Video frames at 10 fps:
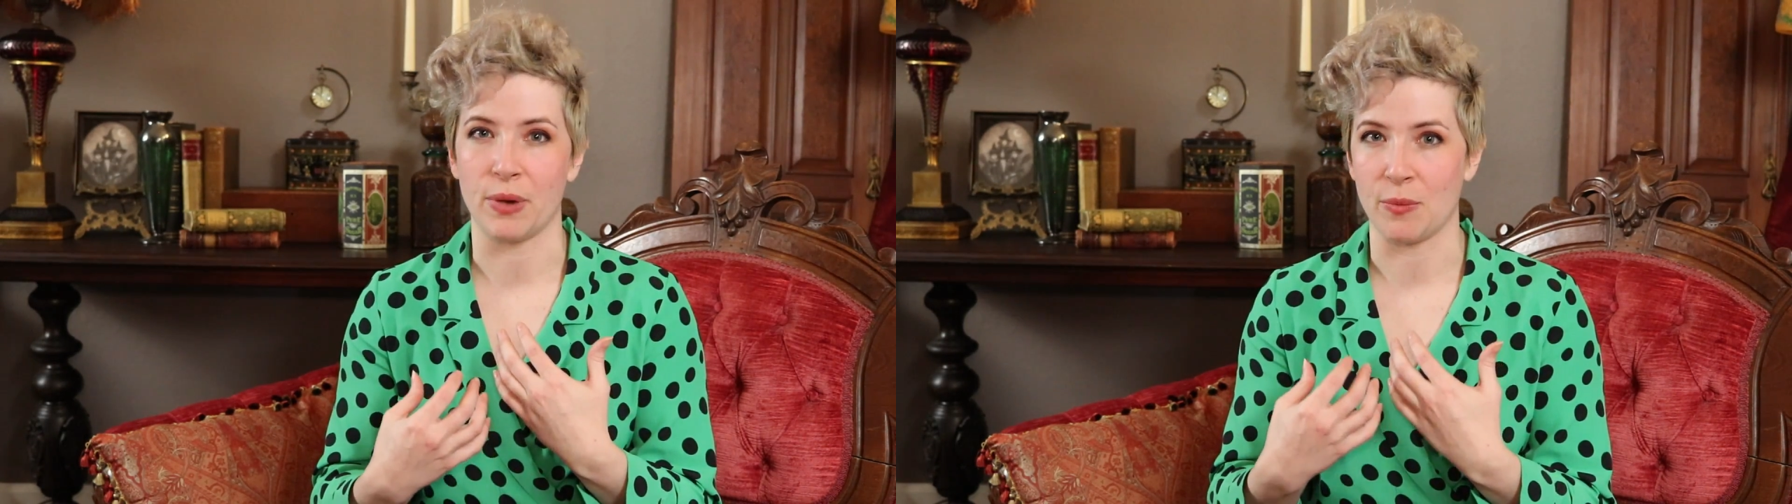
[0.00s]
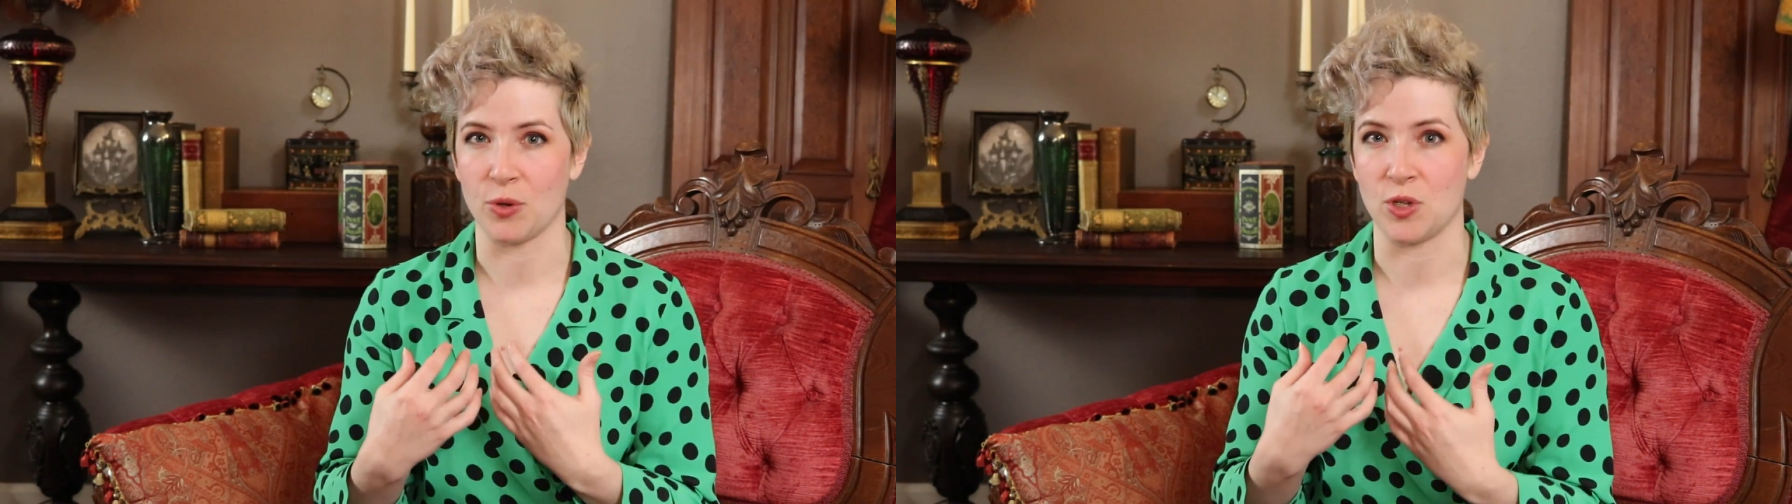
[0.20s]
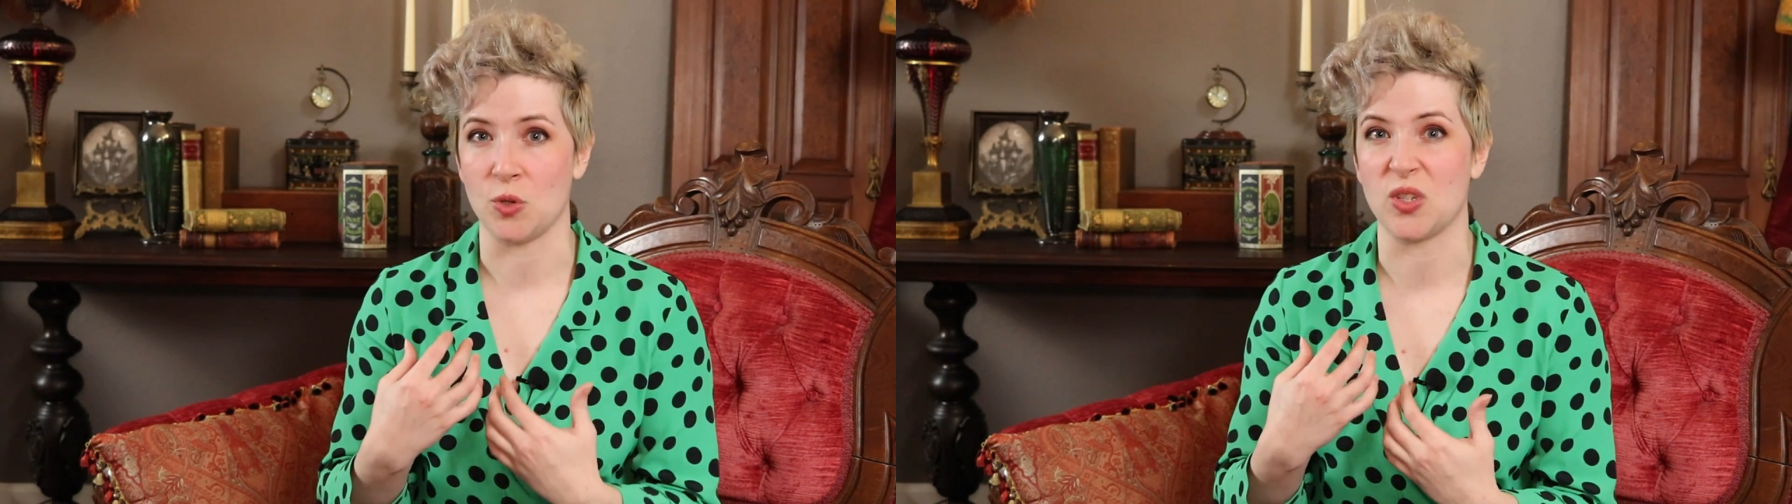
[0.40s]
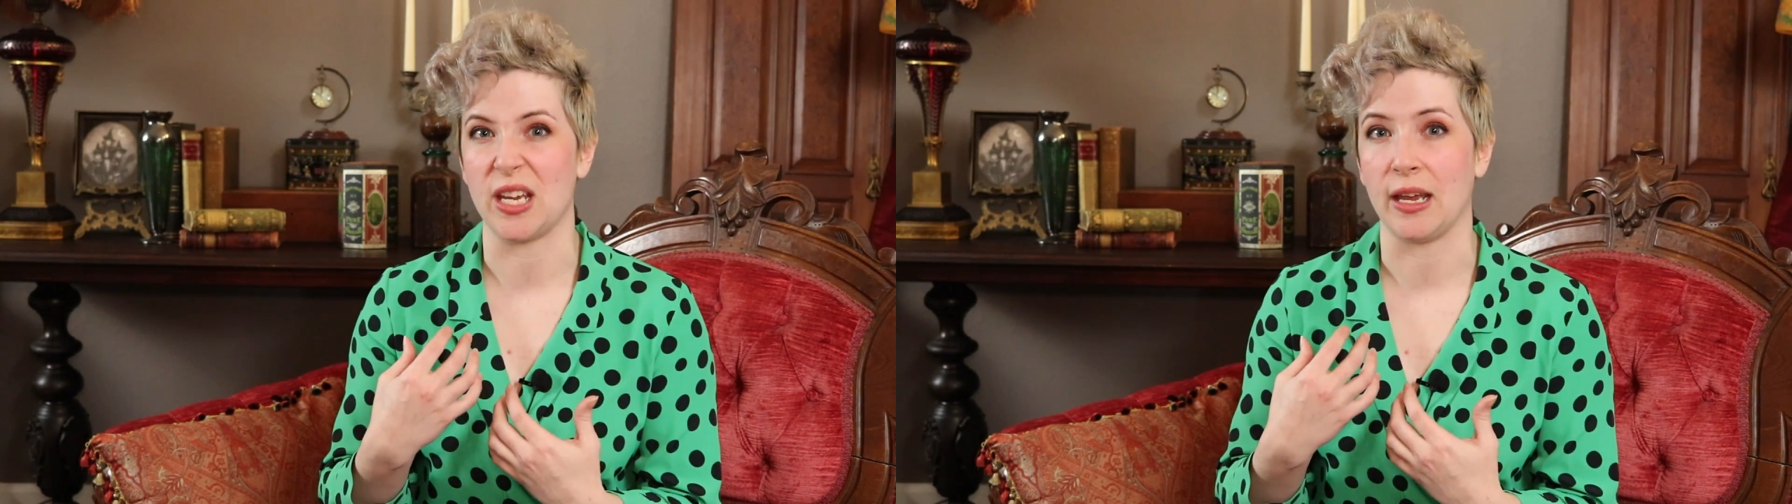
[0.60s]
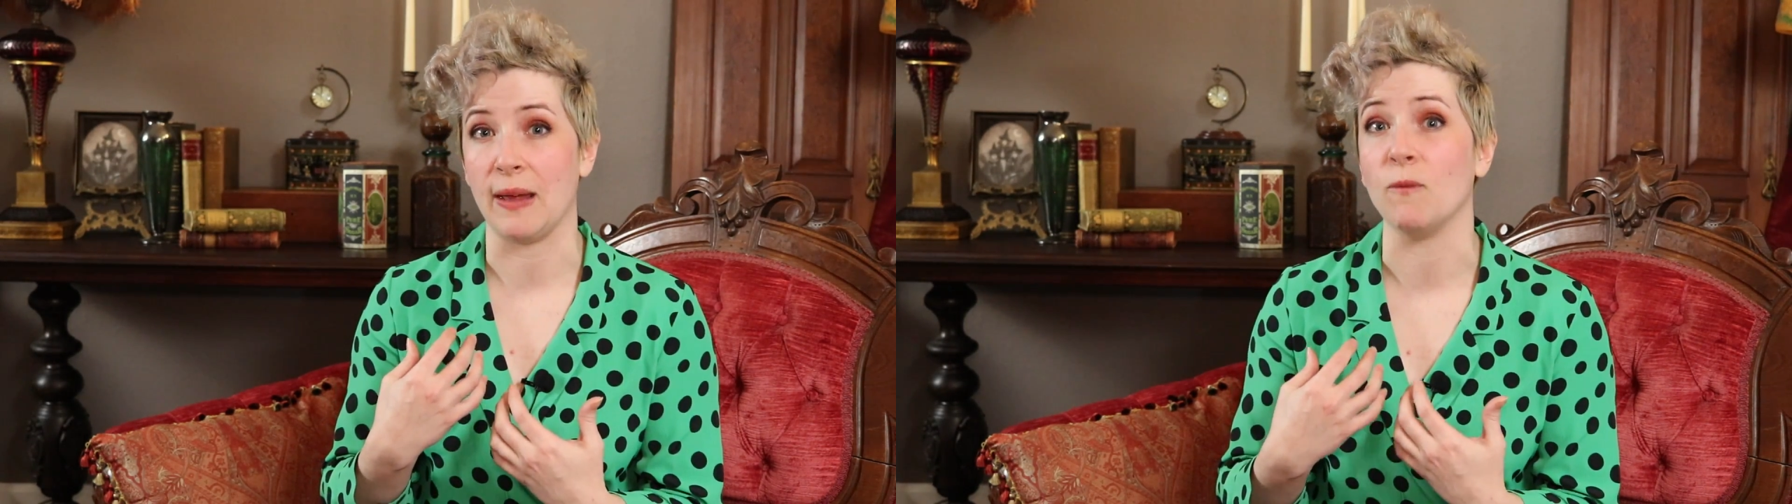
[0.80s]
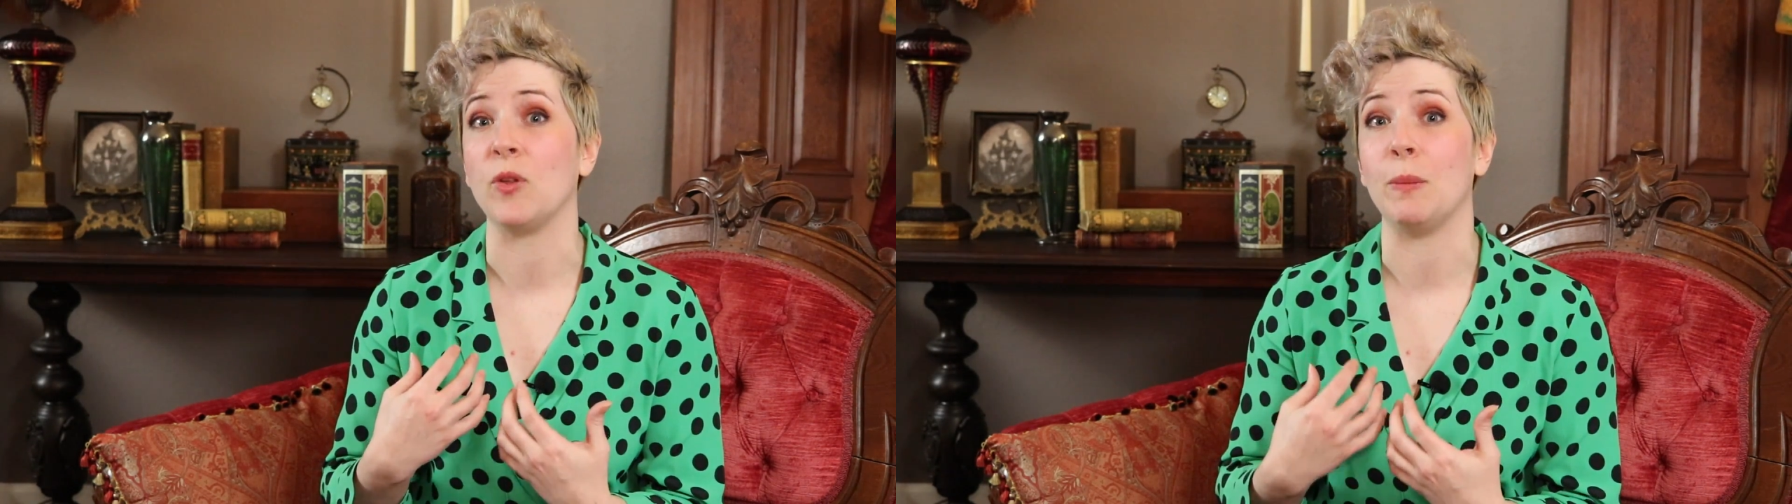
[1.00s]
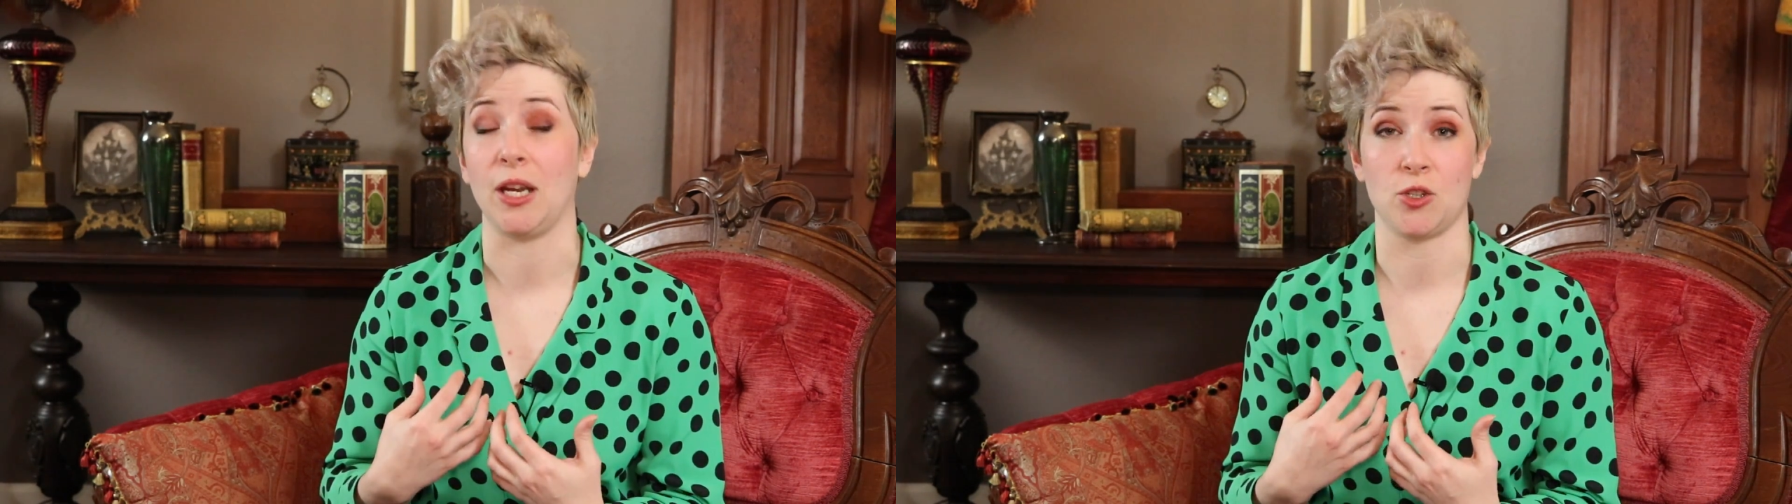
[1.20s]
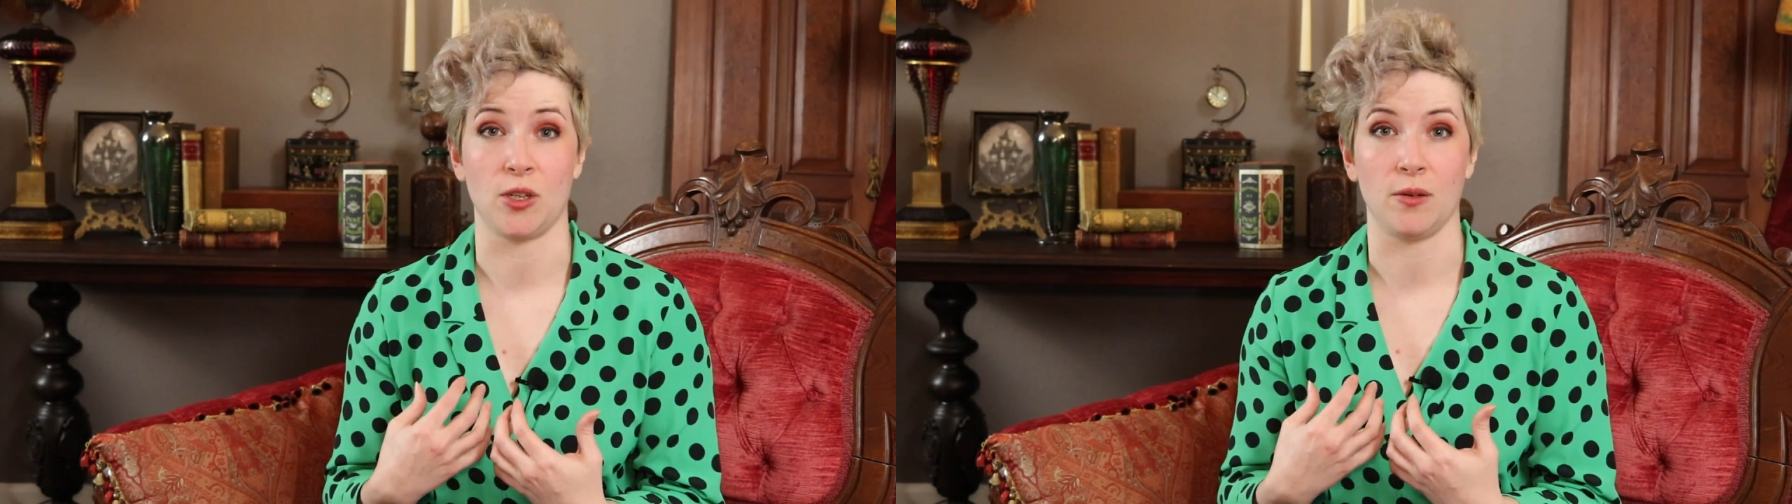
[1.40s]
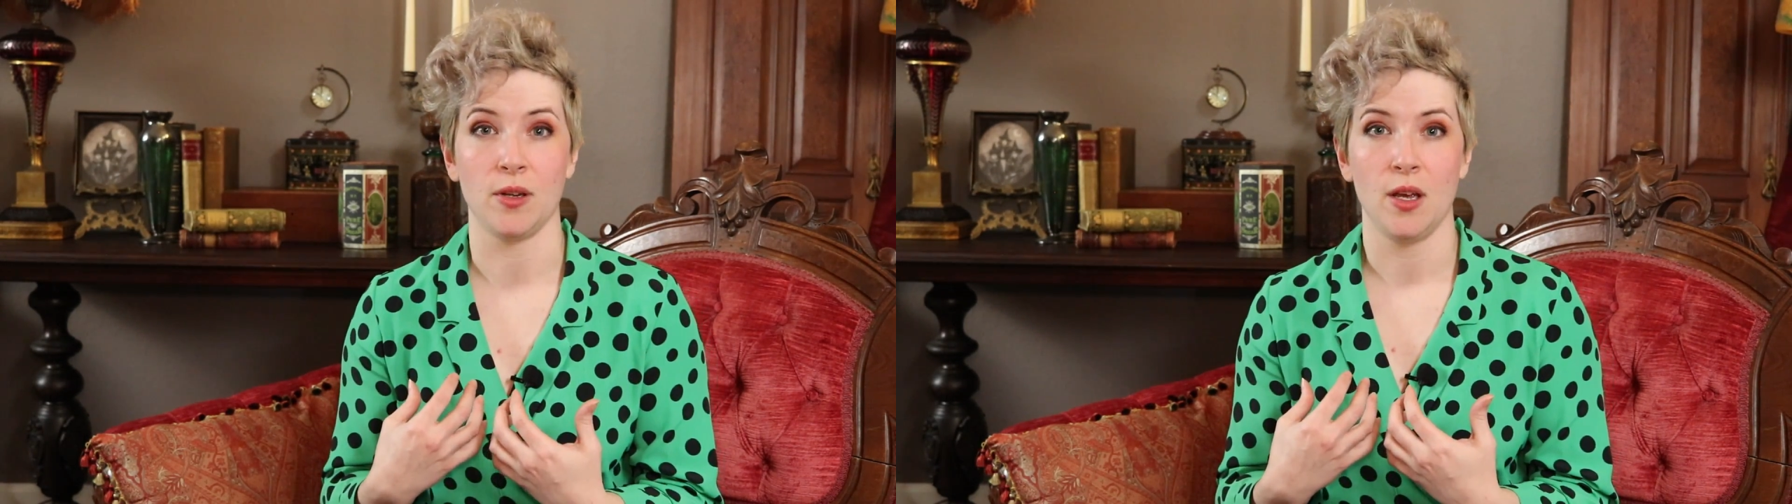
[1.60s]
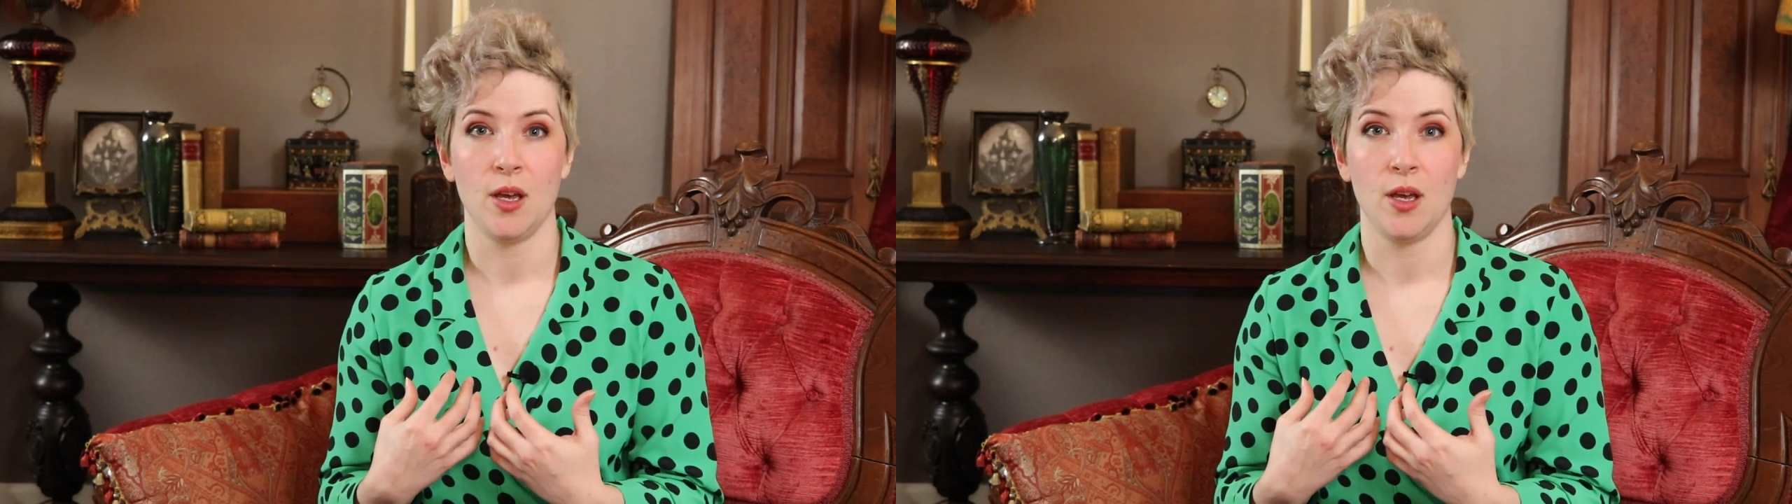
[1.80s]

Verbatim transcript: by producing inflammation.